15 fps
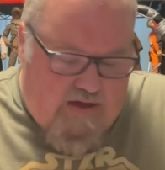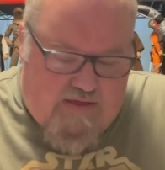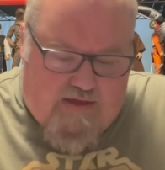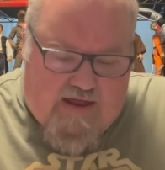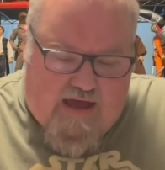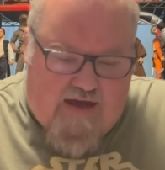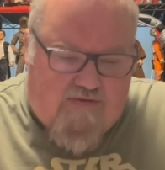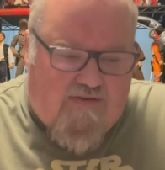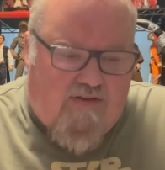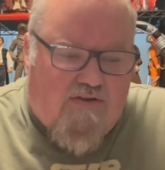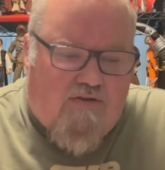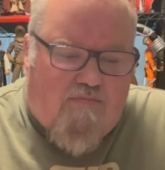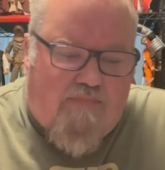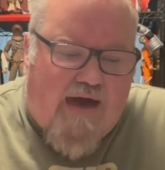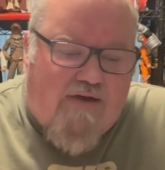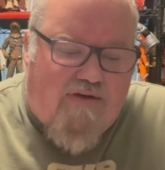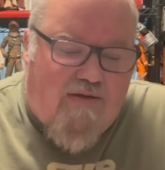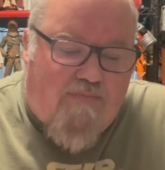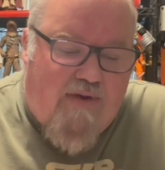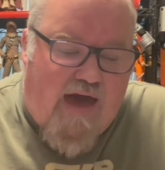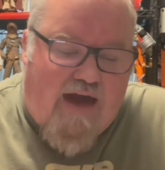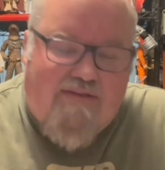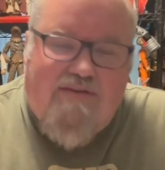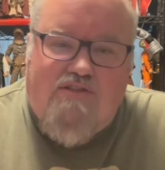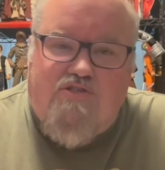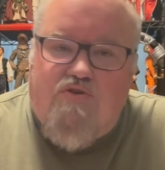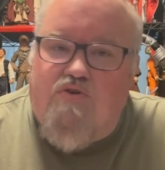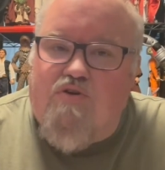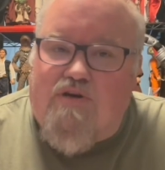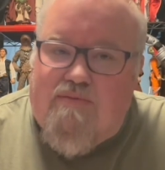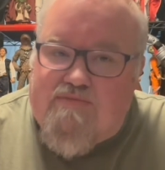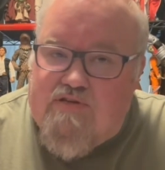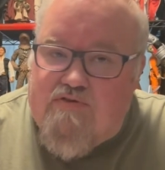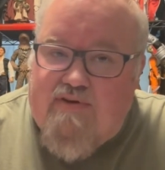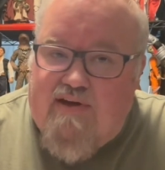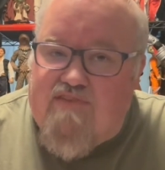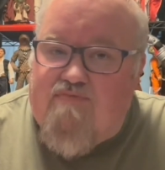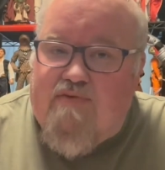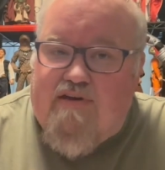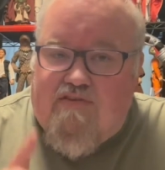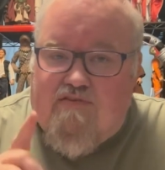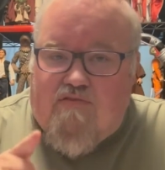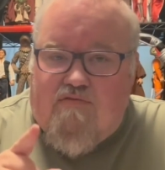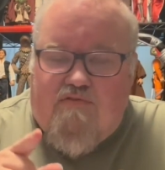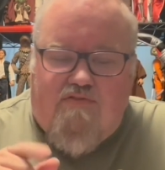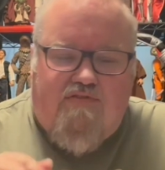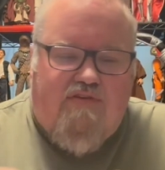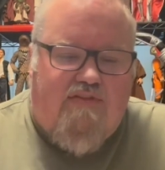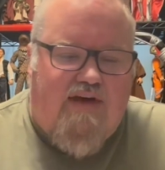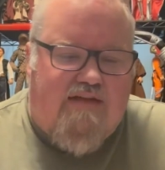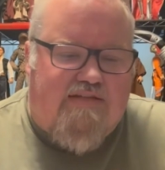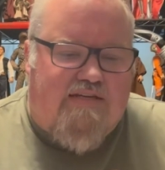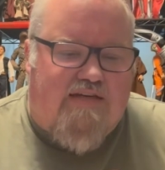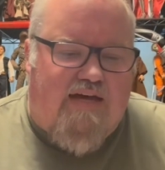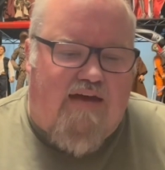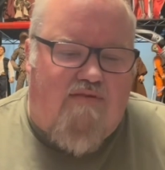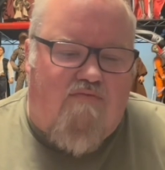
that has the little battery pack that you hook up to USB. So we'll see that today.